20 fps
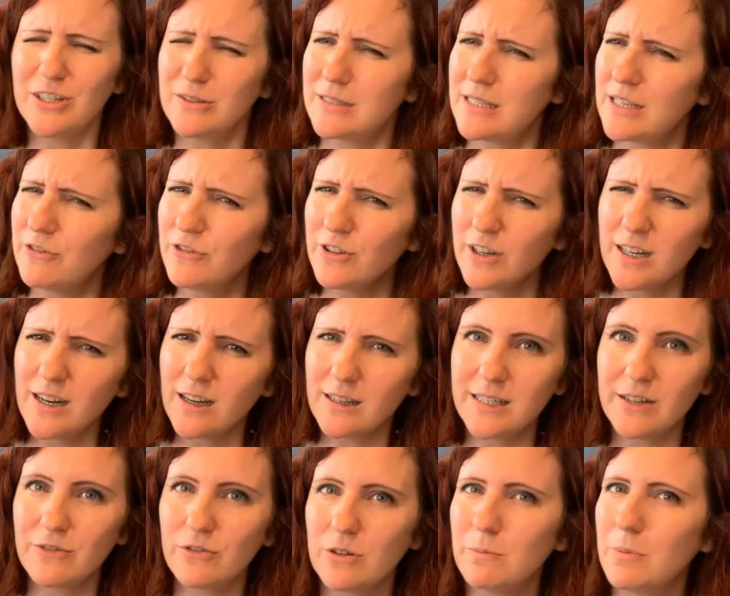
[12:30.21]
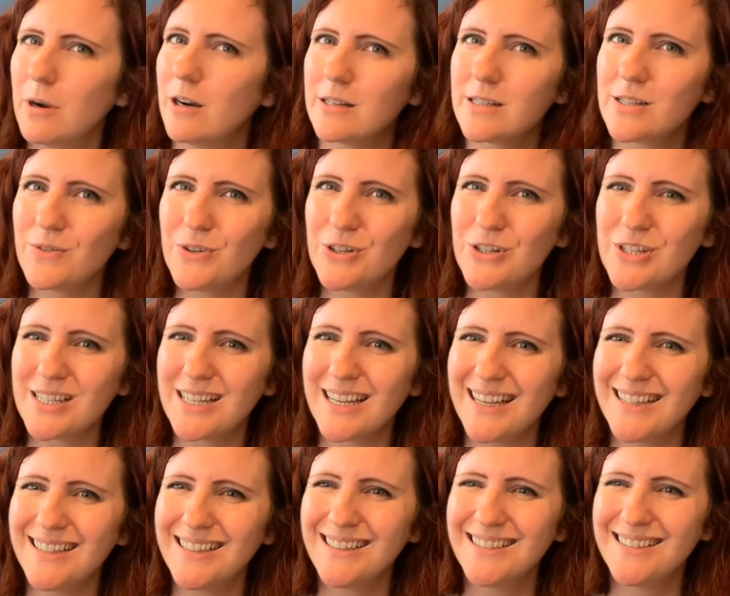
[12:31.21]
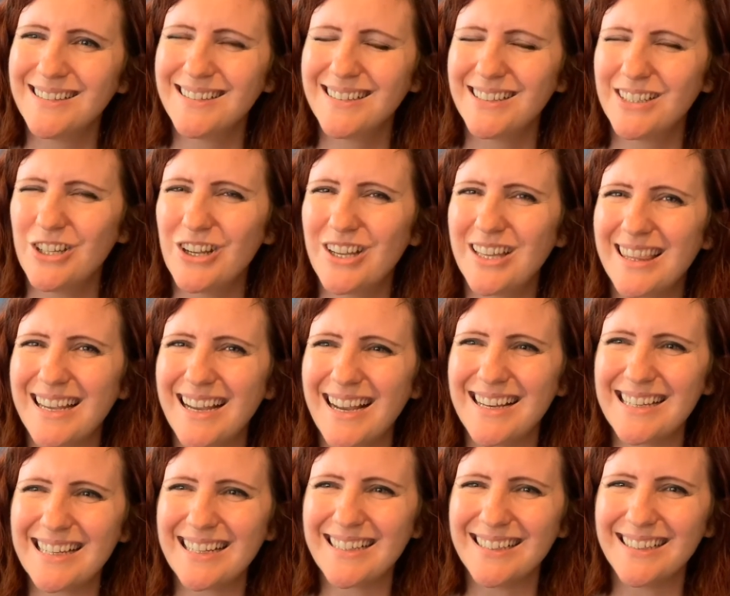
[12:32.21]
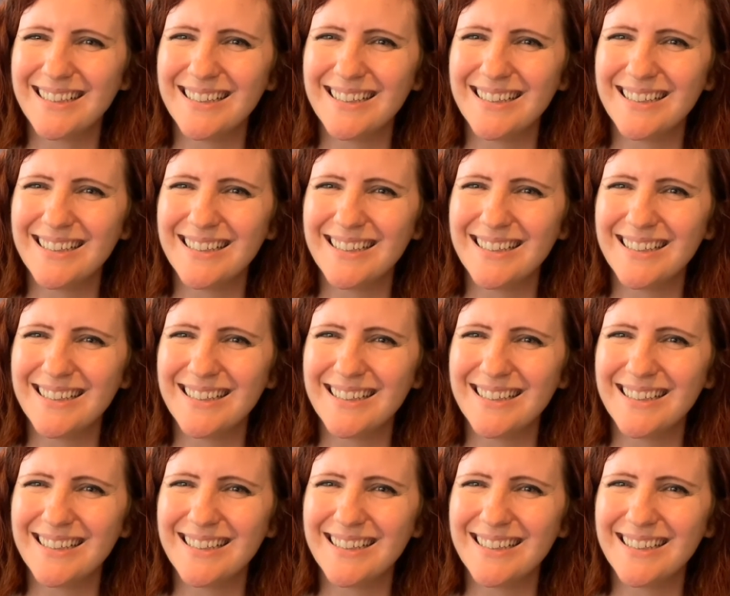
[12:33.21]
different on different parts of your skin? You get the idea.